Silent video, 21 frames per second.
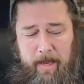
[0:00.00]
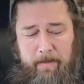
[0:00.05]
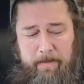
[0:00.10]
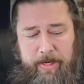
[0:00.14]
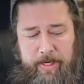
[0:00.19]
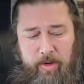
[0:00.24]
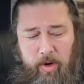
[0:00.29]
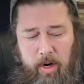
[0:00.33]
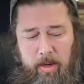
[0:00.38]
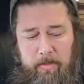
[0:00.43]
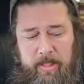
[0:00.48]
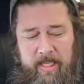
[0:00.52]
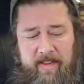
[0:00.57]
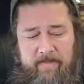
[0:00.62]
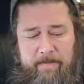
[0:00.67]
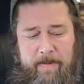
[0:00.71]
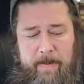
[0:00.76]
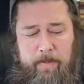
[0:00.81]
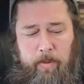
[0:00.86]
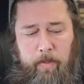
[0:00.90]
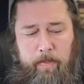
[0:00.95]
But normally
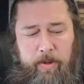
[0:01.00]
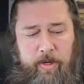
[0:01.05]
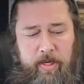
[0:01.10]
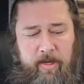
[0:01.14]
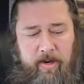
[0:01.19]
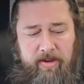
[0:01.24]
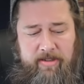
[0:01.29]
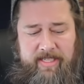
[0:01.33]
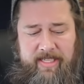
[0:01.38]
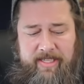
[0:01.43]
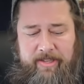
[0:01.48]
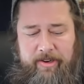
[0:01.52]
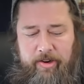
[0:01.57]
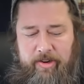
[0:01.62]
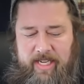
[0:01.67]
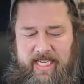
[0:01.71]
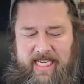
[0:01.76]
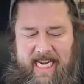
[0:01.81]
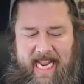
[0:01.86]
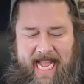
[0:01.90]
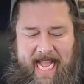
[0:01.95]
if people put cards in their
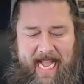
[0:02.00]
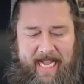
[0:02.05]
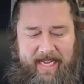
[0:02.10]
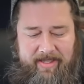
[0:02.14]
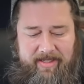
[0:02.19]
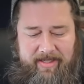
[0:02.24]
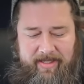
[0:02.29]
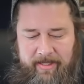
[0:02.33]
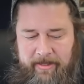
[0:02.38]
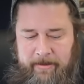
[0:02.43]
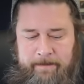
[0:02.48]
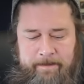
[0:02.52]
decks,